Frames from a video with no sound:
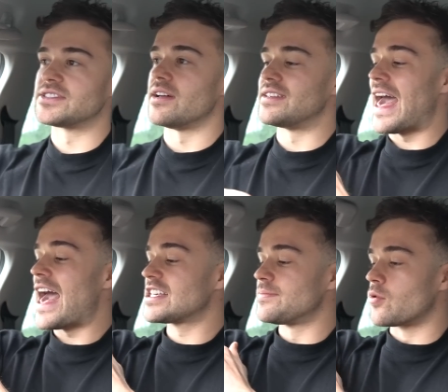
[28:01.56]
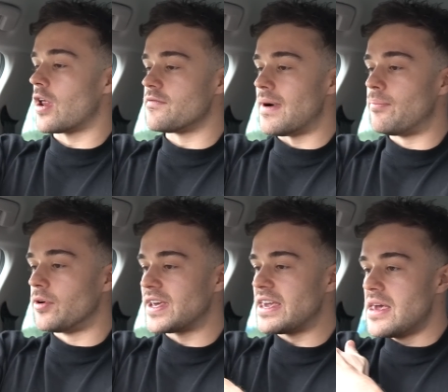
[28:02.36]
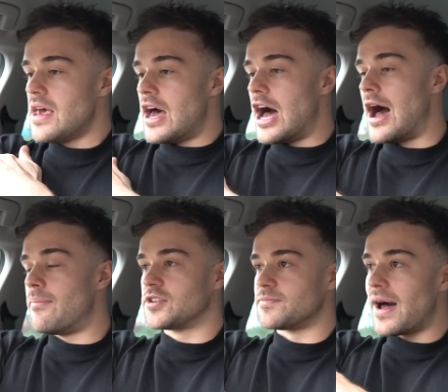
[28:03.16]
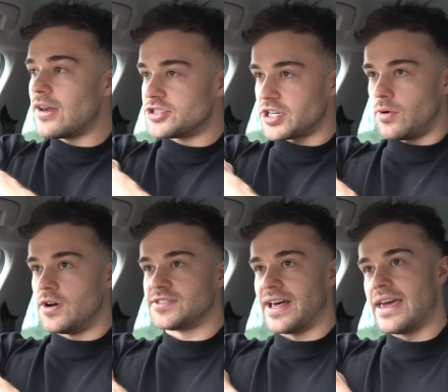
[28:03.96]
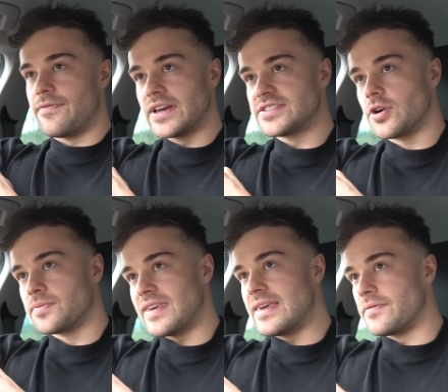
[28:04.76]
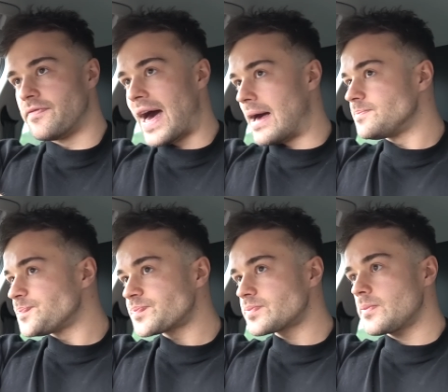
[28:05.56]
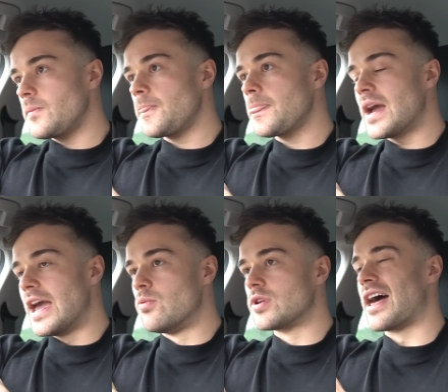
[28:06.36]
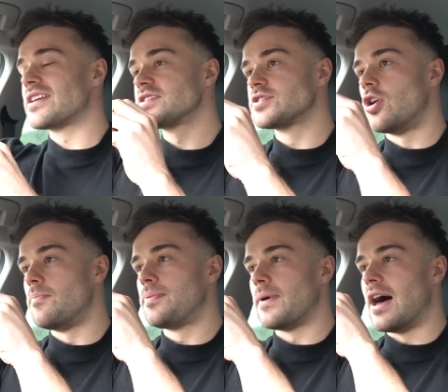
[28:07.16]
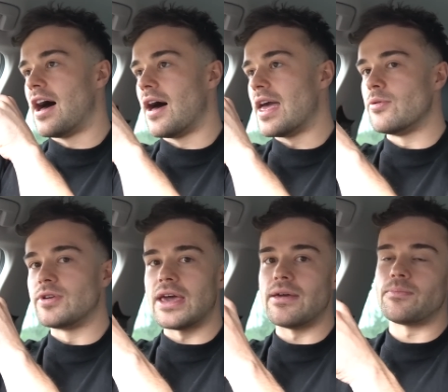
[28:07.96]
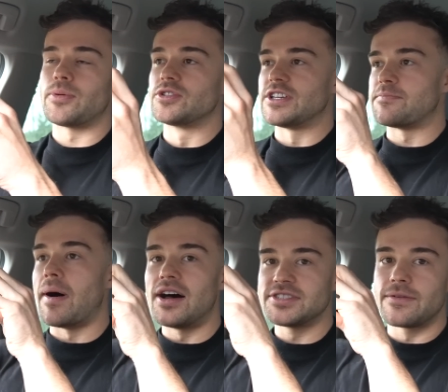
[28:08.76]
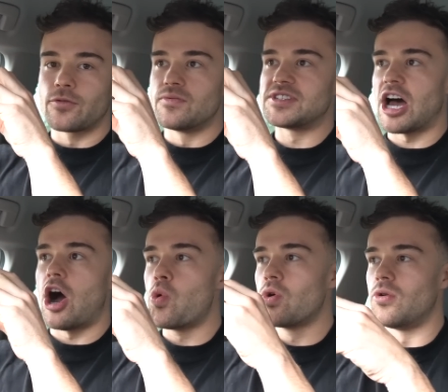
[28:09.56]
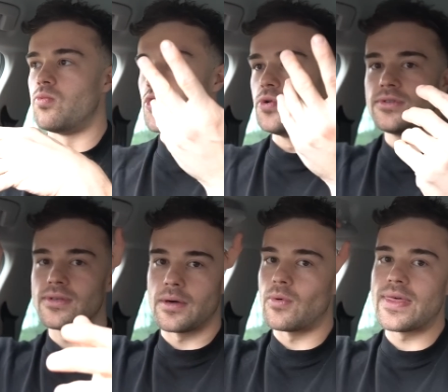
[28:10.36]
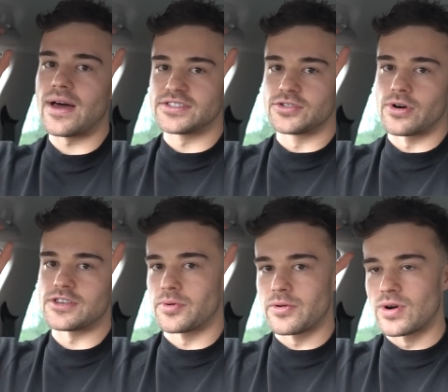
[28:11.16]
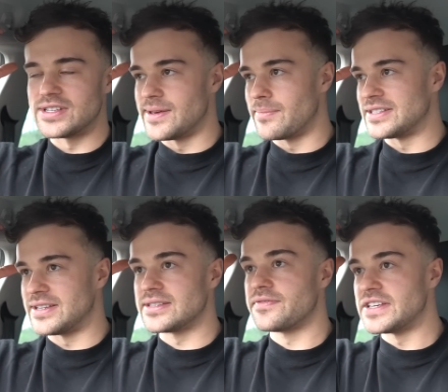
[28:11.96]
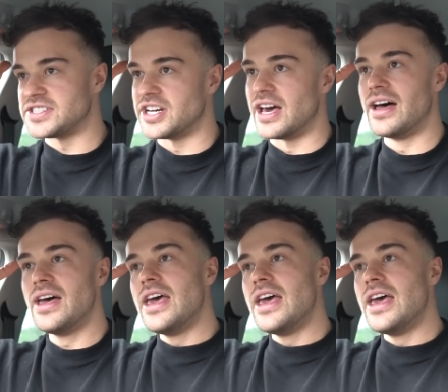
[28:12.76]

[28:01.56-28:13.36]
I started to get eczema all over my body um, because my logic was that if I stopped eating fat, it would like stop uh, it would it, because it's passing through his hole or wound the way that I saw it is probably really simplistic it's fistula